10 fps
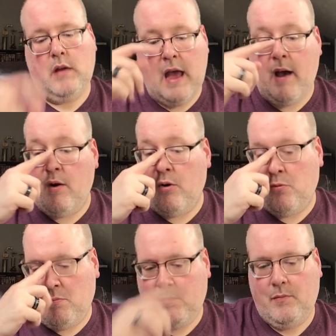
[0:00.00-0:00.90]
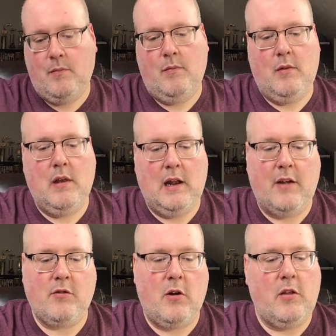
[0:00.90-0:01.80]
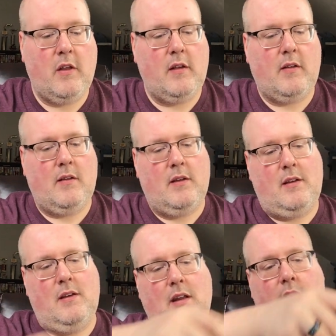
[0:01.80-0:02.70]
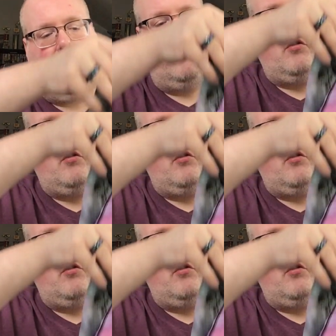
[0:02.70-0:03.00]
at home and I started this and stitched